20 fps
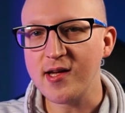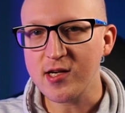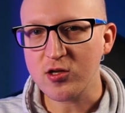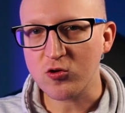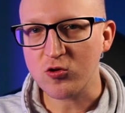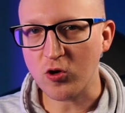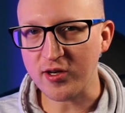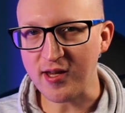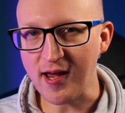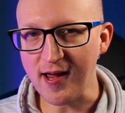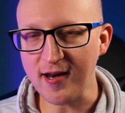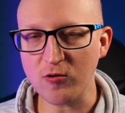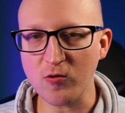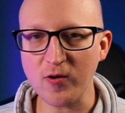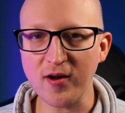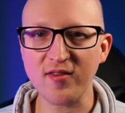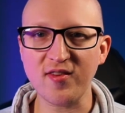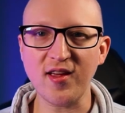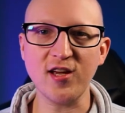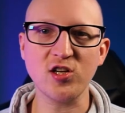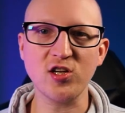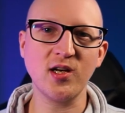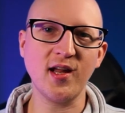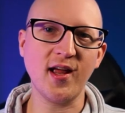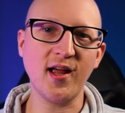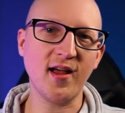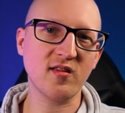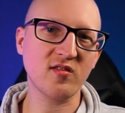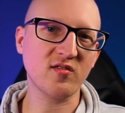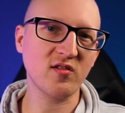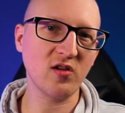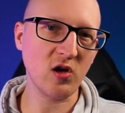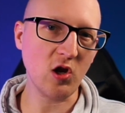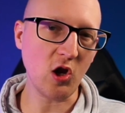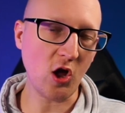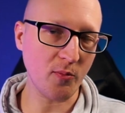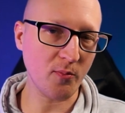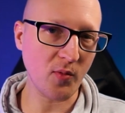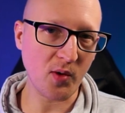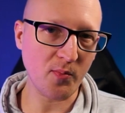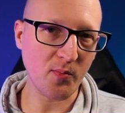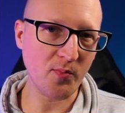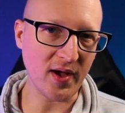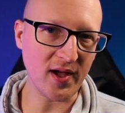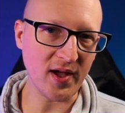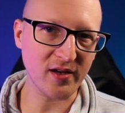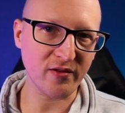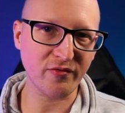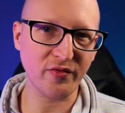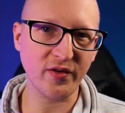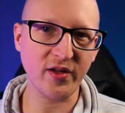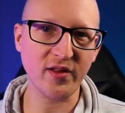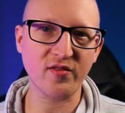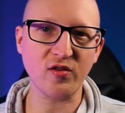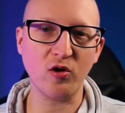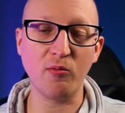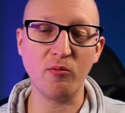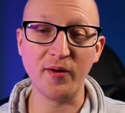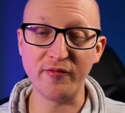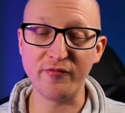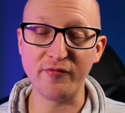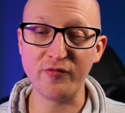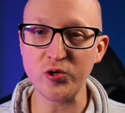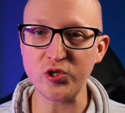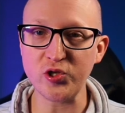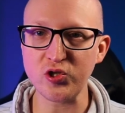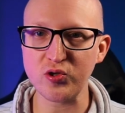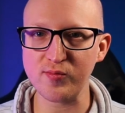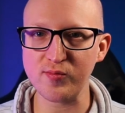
containerization has a lot more benefits over virtual